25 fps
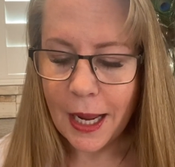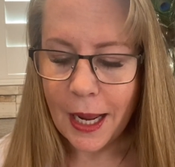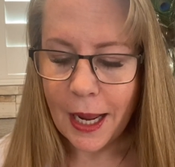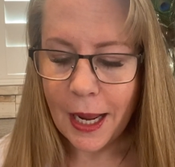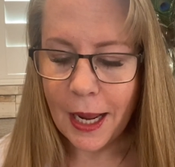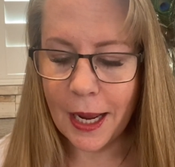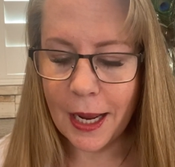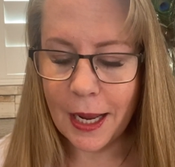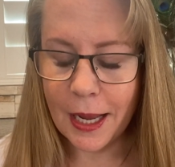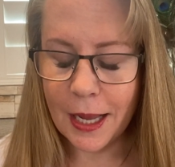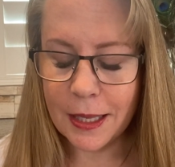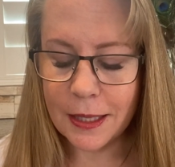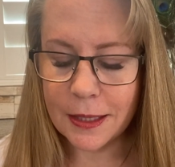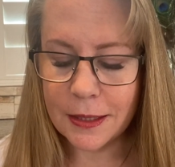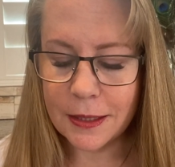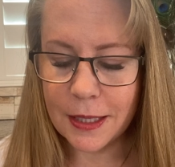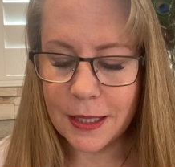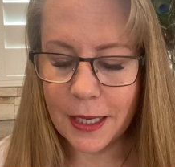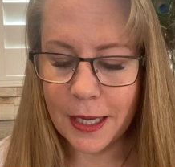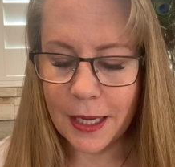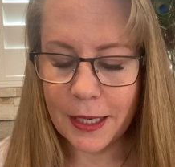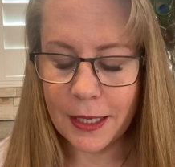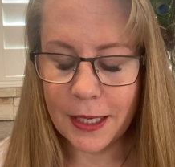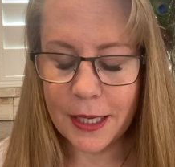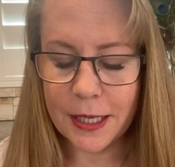and
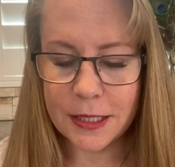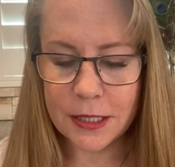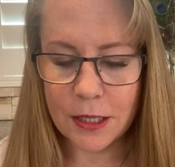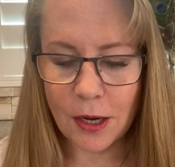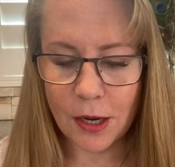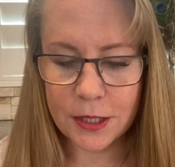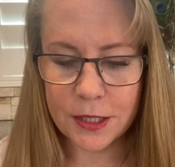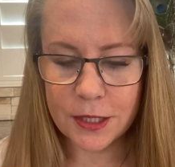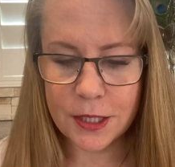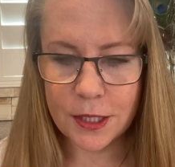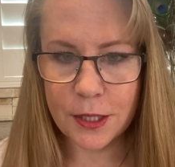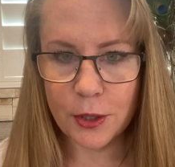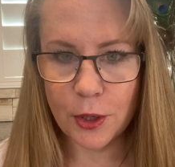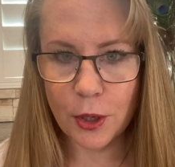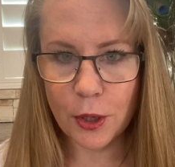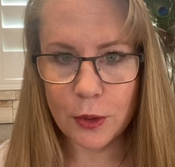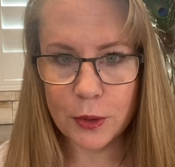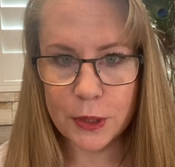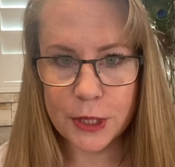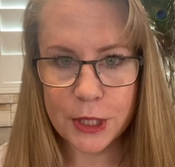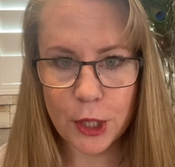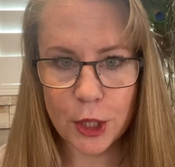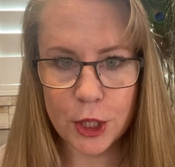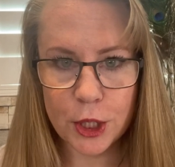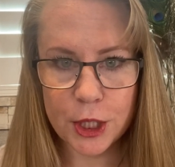that he talked to the
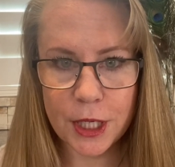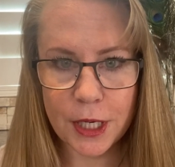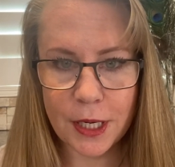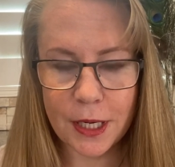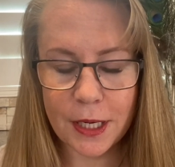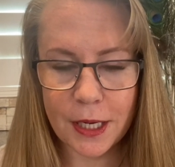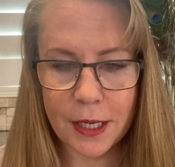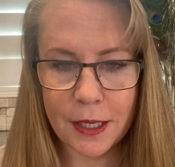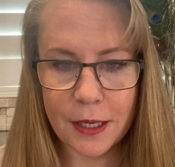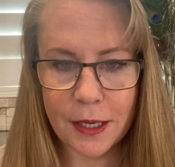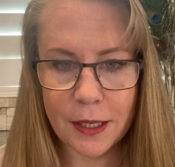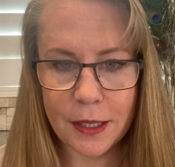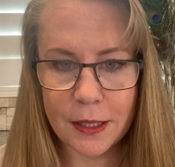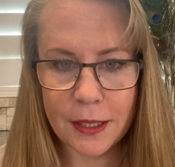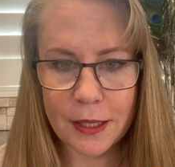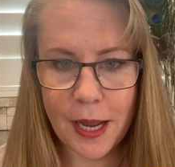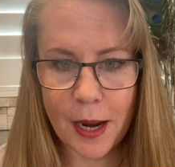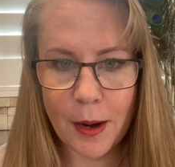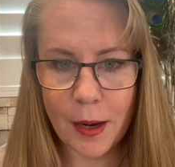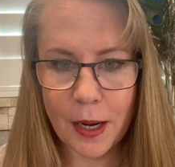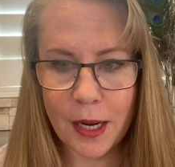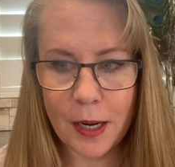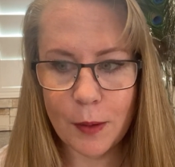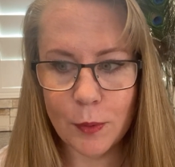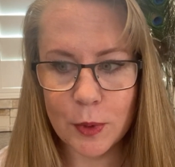neurosurgeon, and
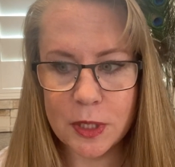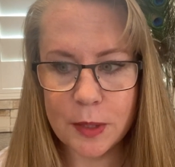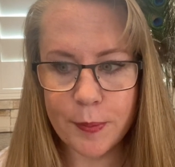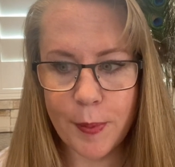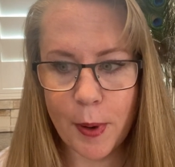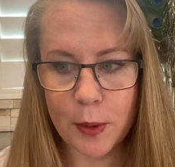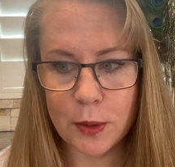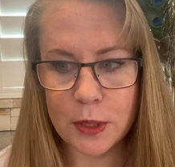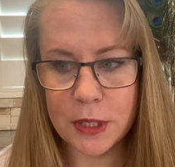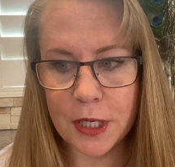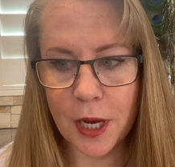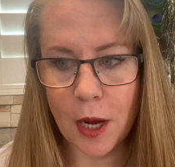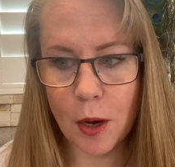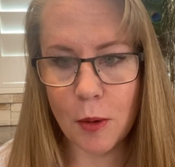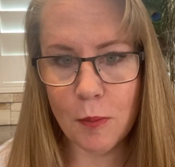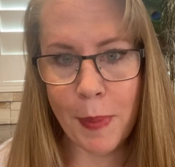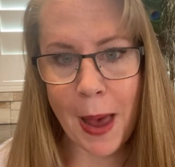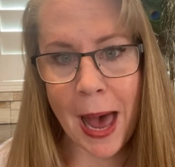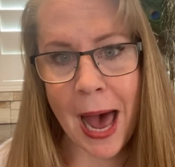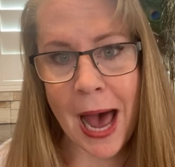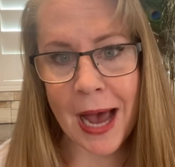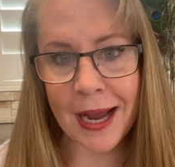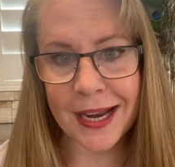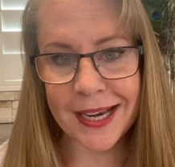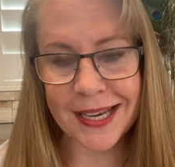he was supposed to go
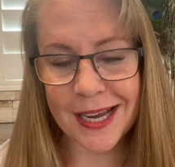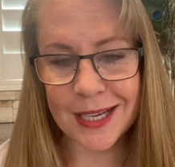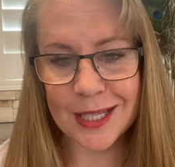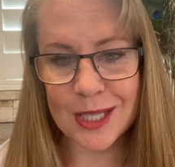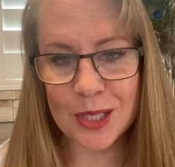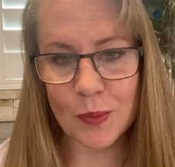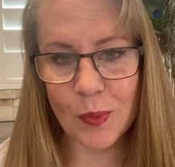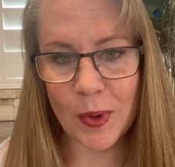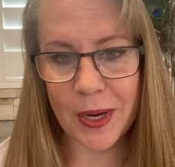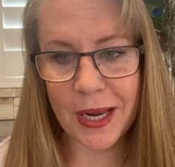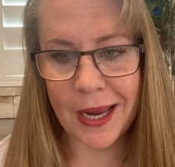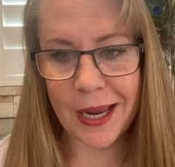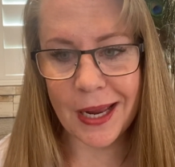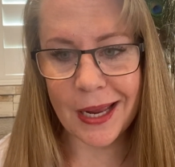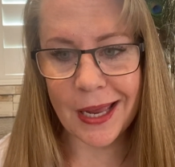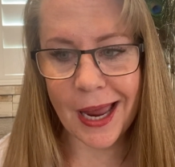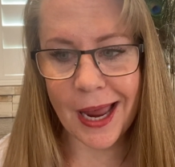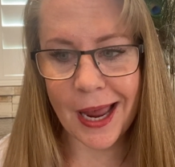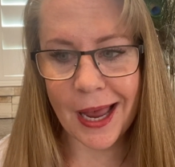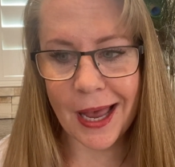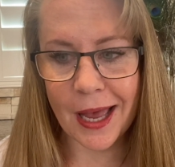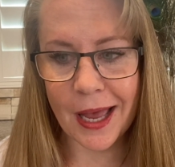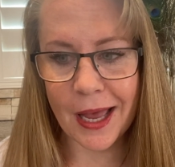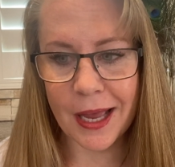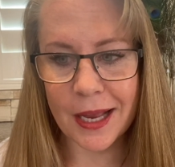back next week
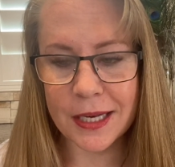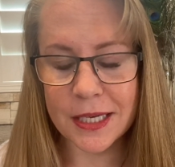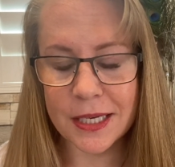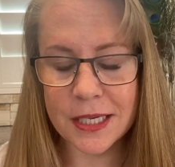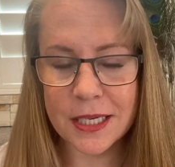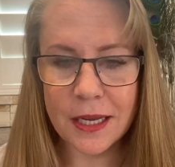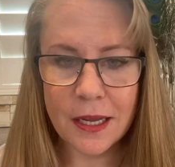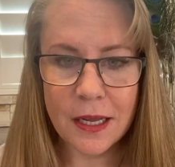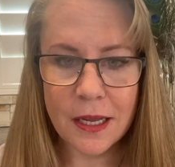and